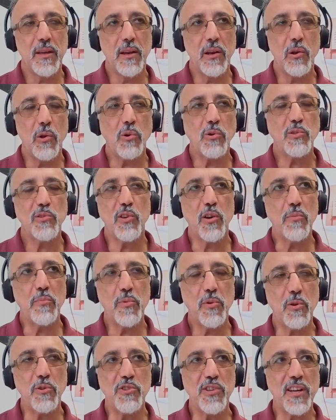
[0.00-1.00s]
a long term
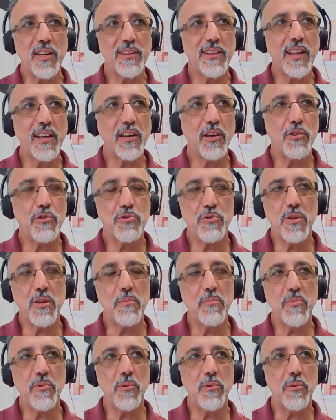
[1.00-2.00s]
project like a
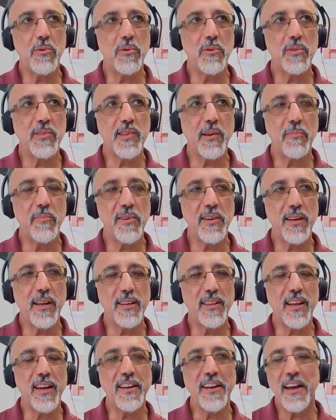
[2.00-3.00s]
trip or something
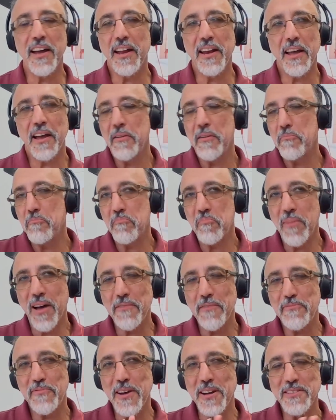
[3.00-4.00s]
like that. And
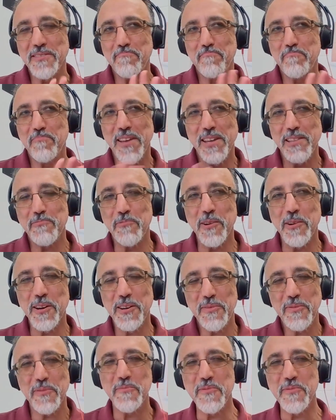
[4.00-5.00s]
I find it
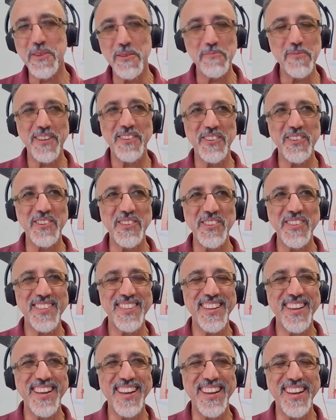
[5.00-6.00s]
works for me,
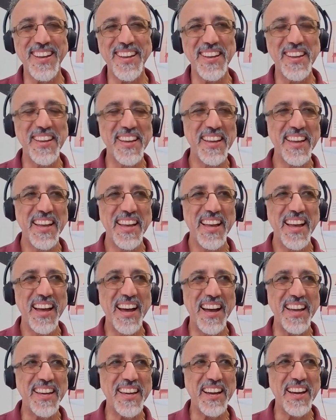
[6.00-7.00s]
because
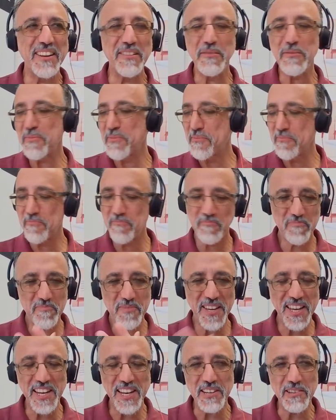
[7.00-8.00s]
I kind of
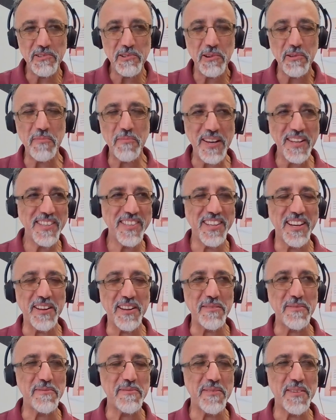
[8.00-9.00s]
can enjoy
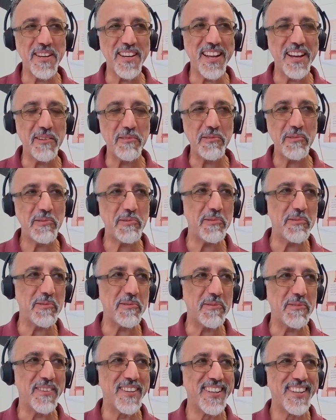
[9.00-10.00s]
myself, and
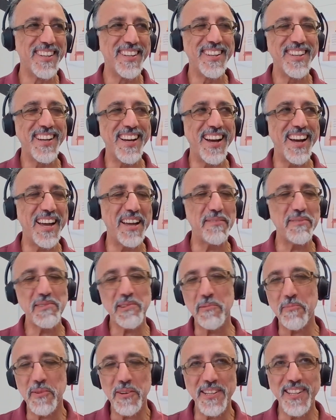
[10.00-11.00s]
also I have
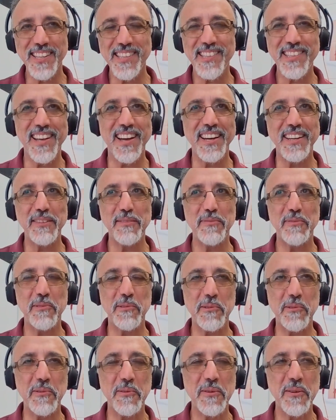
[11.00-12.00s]
some money aside
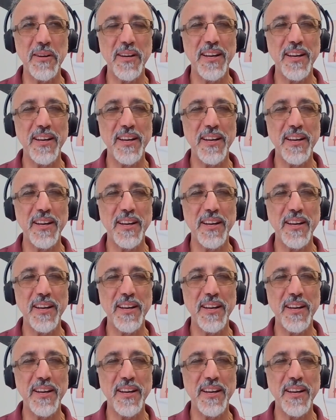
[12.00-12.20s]
for